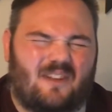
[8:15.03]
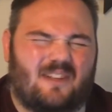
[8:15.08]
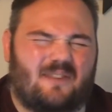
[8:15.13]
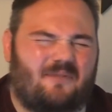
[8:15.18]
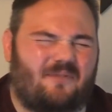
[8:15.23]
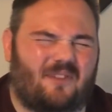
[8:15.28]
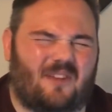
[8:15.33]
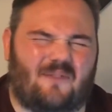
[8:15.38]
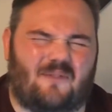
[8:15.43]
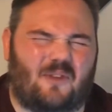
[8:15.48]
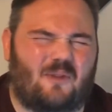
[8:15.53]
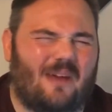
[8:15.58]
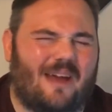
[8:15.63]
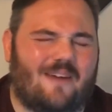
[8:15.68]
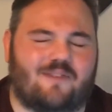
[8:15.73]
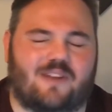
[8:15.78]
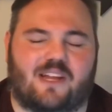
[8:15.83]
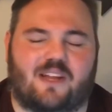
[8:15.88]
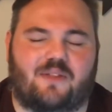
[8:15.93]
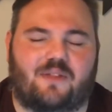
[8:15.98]
If you
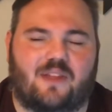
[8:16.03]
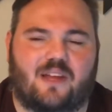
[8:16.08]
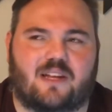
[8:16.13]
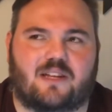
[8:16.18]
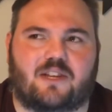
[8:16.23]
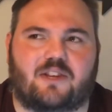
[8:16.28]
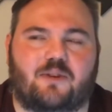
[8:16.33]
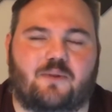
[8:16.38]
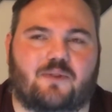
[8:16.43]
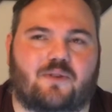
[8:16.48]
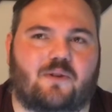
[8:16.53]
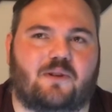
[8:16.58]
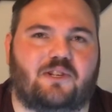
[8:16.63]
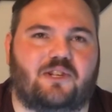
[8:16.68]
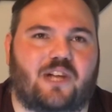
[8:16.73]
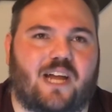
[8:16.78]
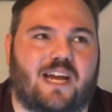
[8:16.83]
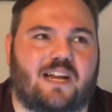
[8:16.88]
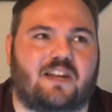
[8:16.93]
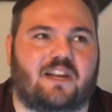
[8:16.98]
have anything to do with
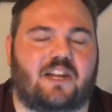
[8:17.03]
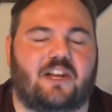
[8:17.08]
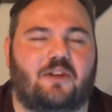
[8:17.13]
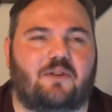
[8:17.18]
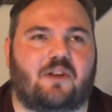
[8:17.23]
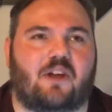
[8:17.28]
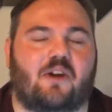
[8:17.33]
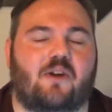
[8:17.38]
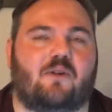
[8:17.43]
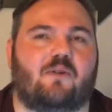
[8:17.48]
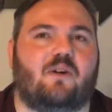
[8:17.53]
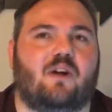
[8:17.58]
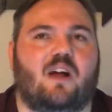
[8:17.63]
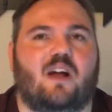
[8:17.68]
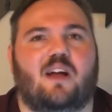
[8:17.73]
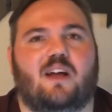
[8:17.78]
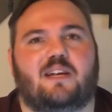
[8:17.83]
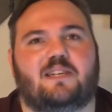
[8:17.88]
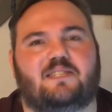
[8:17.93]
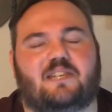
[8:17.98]
Christianity,
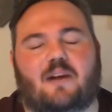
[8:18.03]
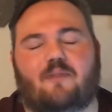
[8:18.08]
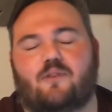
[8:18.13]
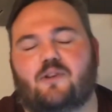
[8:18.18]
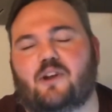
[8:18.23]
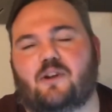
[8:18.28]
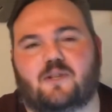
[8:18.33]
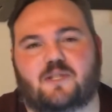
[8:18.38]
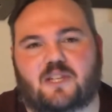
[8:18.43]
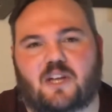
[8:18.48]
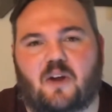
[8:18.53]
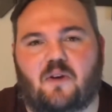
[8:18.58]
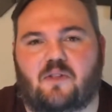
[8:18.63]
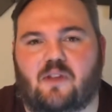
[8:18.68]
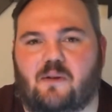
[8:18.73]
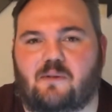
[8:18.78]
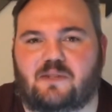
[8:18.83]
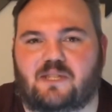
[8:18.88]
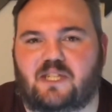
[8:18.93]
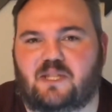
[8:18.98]
several years ago
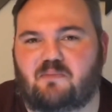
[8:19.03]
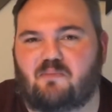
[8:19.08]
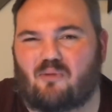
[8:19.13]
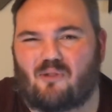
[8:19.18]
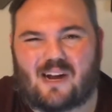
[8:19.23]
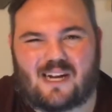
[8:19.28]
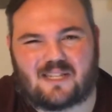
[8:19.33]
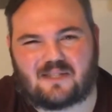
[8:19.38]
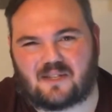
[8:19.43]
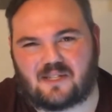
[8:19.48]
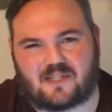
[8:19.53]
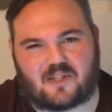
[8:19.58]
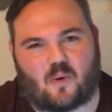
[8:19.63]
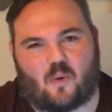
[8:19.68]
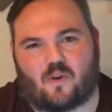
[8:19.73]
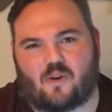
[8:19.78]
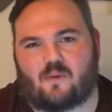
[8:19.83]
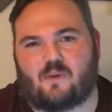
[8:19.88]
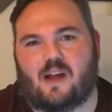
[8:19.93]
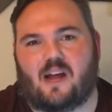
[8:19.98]
there was these bracelets
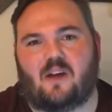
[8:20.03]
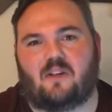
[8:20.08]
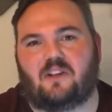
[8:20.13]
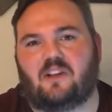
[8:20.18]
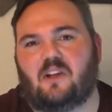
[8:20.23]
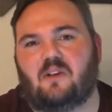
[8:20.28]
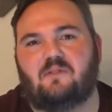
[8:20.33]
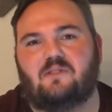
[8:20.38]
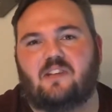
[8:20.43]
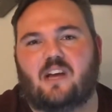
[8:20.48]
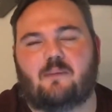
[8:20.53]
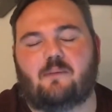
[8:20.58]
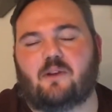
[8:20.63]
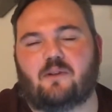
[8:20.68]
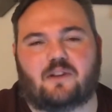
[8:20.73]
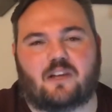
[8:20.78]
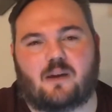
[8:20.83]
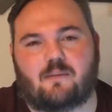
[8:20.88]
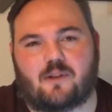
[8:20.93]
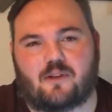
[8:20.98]
going around,
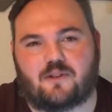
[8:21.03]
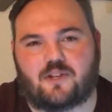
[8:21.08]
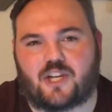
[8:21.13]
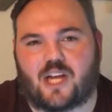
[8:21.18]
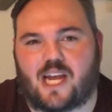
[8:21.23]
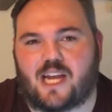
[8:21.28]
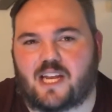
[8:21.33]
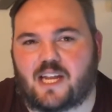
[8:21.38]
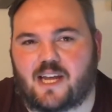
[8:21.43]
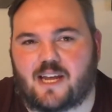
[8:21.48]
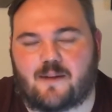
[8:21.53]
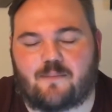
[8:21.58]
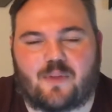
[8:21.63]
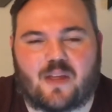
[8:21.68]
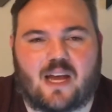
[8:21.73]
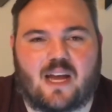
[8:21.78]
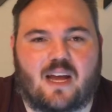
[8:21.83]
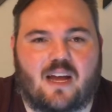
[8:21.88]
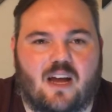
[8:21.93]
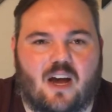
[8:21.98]
WWJD,
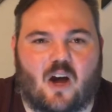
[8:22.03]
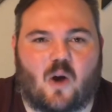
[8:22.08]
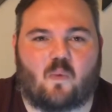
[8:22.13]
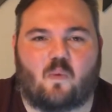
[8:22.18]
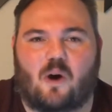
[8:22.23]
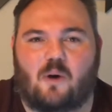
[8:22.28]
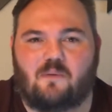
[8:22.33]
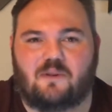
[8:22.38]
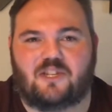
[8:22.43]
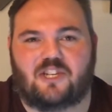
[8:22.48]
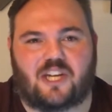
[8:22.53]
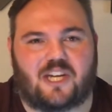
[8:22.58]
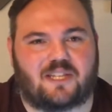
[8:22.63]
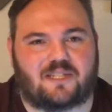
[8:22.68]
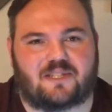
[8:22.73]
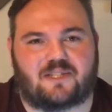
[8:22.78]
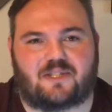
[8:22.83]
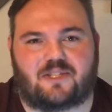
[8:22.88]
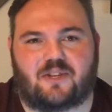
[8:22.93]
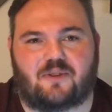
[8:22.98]
what would
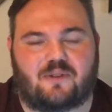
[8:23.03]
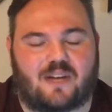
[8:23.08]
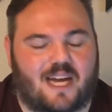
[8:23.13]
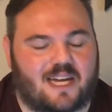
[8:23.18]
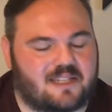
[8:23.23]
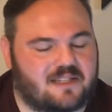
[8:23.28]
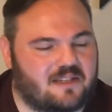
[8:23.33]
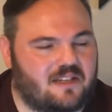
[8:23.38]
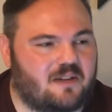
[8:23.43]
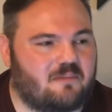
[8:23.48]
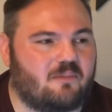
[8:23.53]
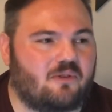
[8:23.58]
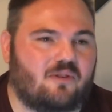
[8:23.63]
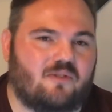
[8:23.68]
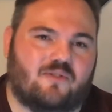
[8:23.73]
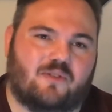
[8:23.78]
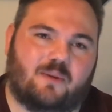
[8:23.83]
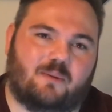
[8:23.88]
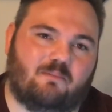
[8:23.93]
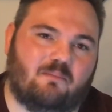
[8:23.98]
Jesus do? Excellent
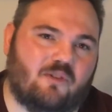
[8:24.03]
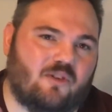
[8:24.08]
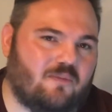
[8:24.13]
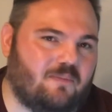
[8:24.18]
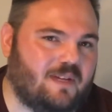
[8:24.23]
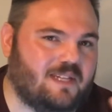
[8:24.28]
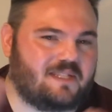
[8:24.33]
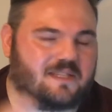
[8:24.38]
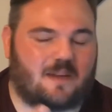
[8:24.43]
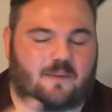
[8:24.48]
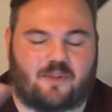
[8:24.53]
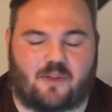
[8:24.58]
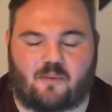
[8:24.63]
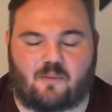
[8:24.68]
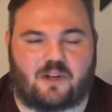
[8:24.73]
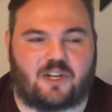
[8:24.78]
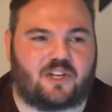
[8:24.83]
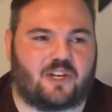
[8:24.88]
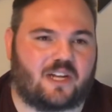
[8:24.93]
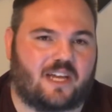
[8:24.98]
movement, something
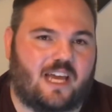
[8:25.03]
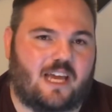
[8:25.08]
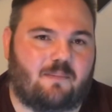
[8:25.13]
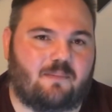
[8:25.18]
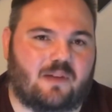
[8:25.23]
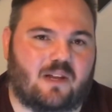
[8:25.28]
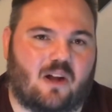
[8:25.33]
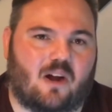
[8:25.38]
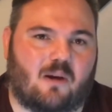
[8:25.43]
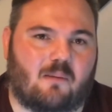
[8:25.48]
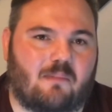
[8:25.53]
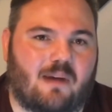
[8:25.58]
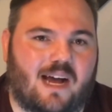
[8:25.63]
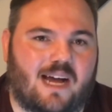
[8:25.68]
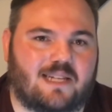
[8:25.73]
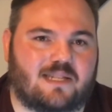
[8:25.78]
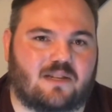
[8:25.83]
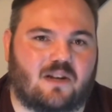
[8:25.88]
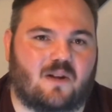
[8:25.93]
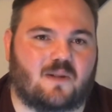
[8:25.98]
we should keep in our
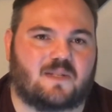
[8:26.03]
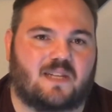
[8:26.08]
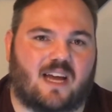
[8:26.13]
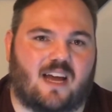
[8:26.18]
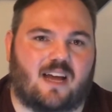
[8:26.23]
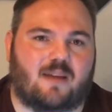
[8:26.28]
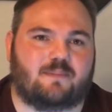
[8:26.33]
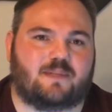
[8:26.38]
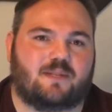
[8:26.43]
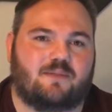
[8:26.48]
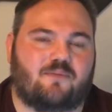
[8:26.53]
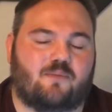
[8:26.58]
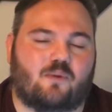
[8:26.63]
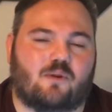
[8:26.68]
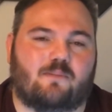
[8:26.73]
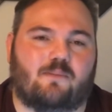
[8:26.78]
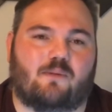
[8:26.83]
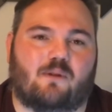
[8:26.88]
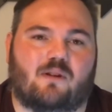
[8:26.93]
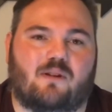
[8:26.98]
minds at all times if
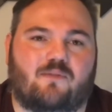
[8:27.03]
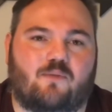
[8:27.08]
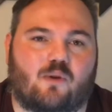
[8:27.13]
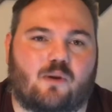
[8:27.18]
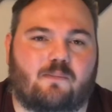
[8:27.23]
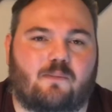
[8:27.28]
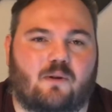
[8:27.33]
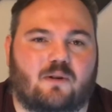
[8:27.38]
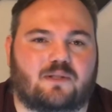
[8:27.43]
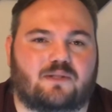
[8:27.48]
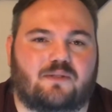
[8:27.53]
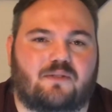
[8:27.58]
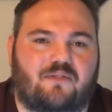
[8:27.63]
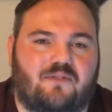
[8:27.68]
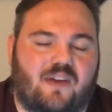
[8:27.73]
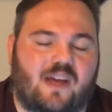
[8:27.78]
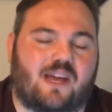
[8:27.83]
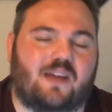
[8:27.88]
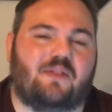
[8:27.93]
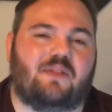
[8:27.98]
we're a person of
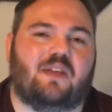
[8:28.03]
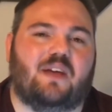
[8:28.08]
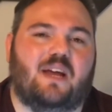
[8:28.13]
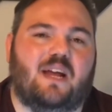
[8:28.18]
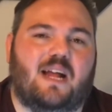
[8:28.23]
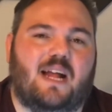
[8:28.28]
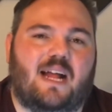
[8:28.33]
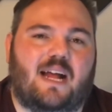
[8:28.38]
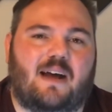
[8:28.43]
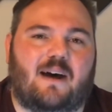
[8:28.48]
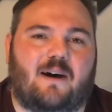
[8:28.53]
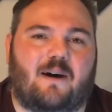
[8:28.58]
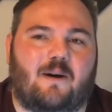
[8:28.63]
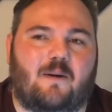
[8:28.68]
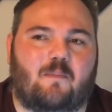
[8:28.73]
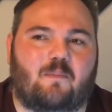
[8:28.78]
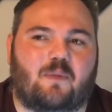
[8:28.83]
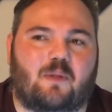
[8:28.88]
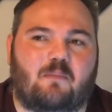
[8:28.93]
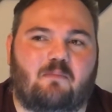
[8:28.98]
faith.
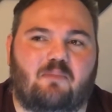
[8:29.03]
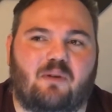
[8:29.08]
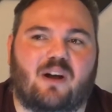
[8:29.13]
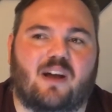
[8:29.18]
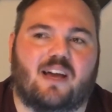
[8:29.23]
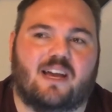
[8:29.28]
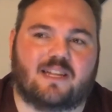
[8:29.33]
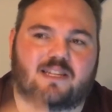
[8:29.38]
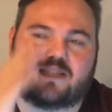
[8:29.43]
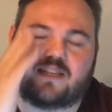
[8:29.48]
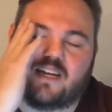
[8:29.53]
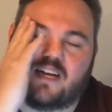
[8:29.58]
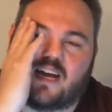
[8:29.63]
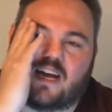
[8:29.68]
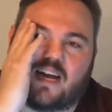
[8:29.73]
But